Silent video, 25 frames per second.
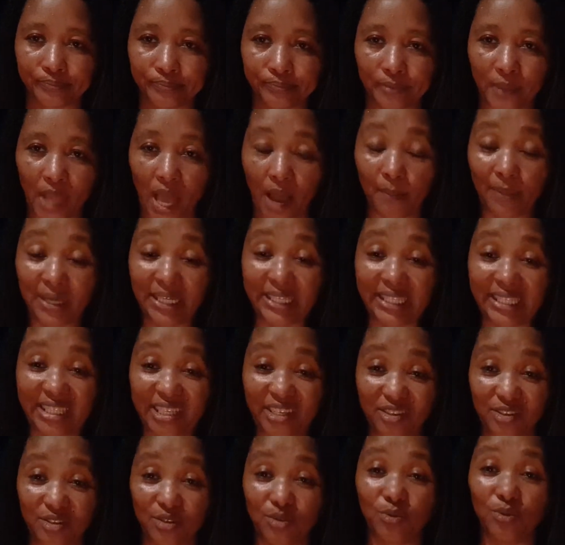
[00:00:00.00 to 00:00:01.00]
I'm a
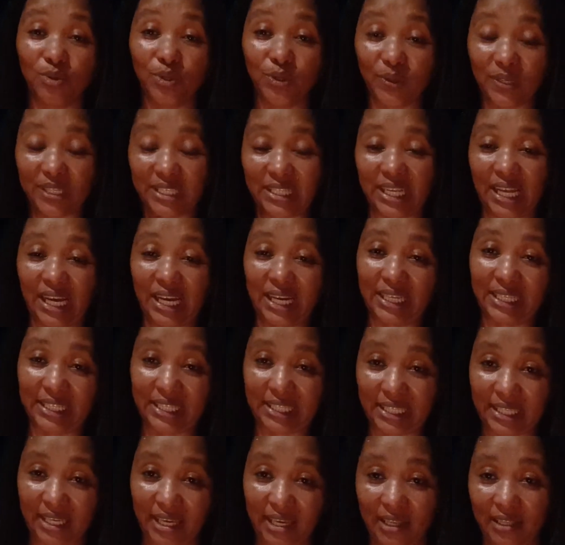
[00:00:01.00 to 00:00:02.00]
sinner who looks like a
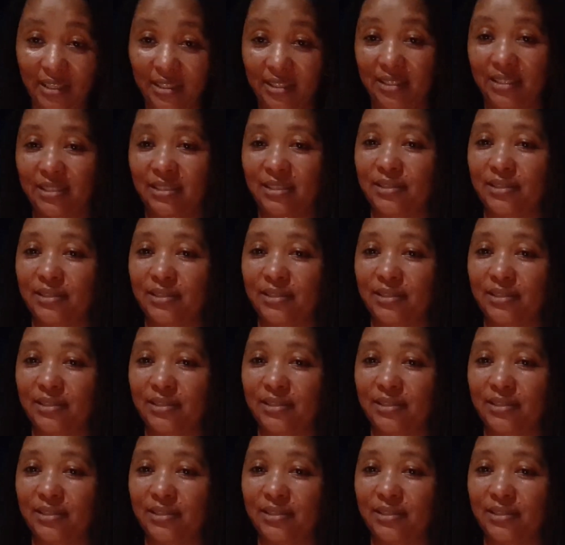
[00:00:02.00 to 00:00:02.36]
saint.